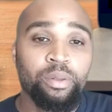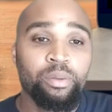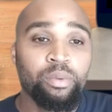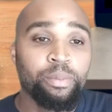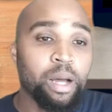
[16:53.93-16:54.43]

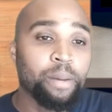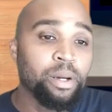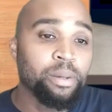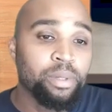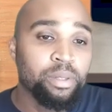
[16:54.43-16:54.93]
will pop
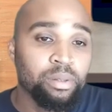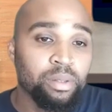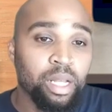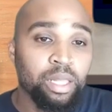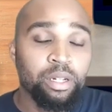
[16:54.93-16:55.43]
up,
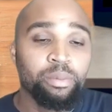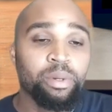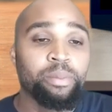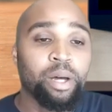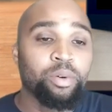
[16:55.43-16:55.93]
a little
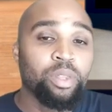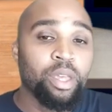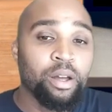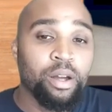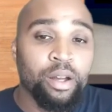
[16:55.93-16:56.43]
bit about who
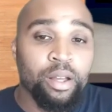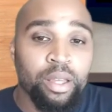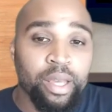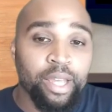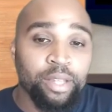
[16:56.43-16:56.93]
they are,
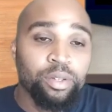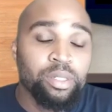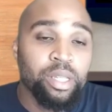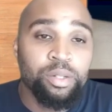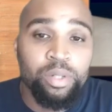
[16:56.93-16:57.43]
and you can
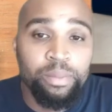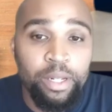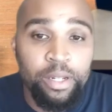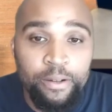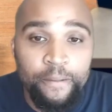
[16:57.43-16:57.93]
schedule a
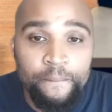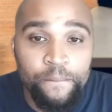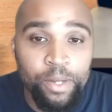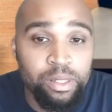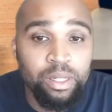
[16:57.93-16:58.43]
meeting,
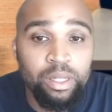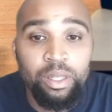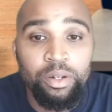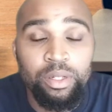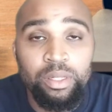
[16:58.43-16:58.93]
15,
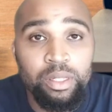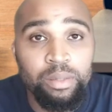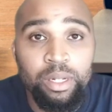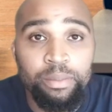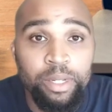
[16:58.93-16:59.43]
30,
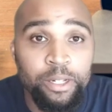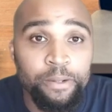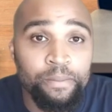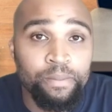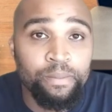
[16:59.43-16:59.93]
60-minute
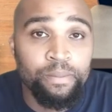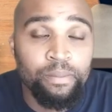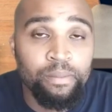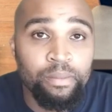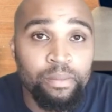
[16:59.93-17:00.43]
meeting.
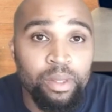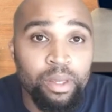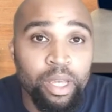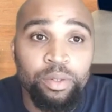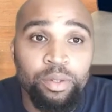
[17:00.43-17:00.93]

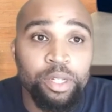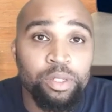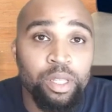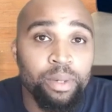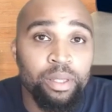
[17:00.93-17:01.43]
And you
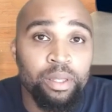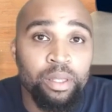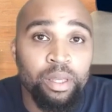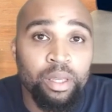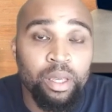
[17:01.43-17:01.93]
schedule that
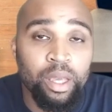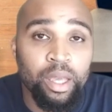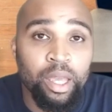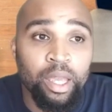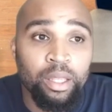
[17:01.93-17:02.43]
meeting,
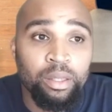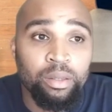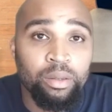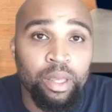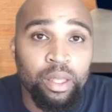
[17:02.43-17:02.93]

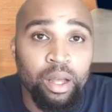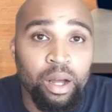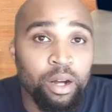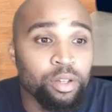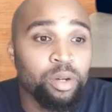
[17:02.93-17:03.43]
and
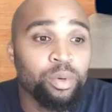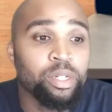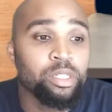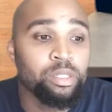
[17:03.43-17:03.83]
all your questions